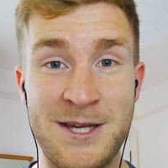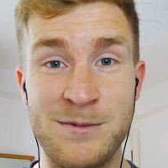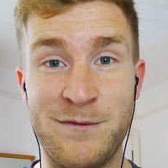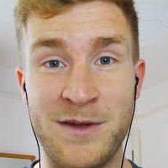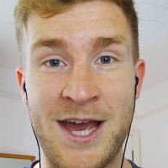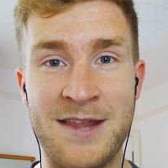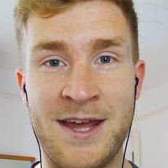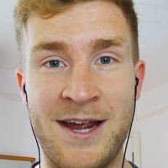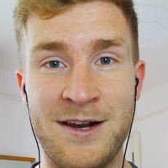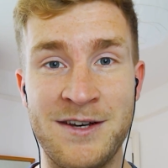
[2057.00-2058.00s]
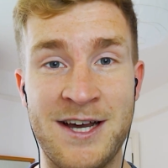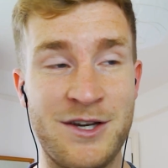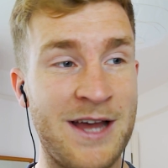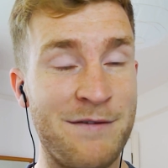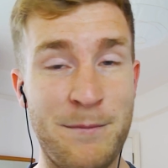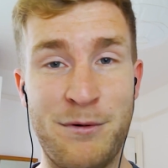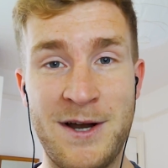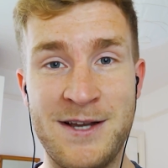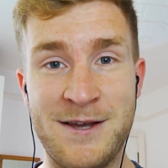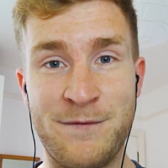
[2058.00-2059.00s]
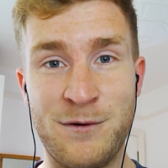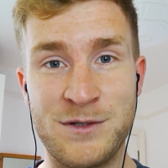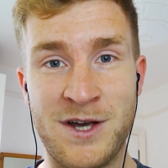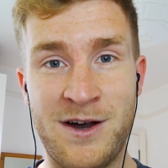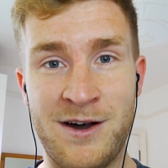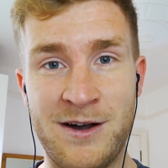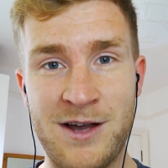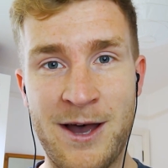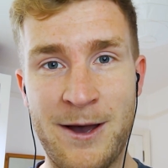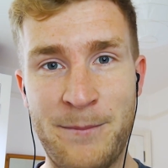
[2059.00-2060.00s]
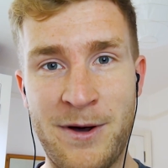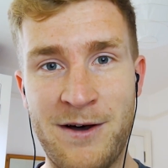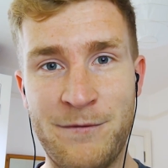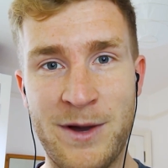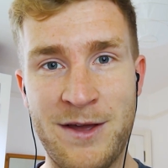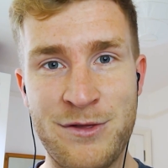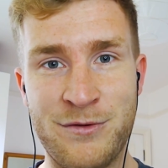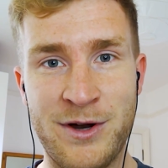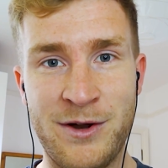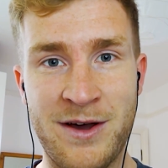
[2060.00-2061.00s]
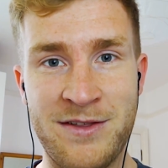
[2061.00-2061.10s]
seem to forget that England have a pretty difficult pathway through.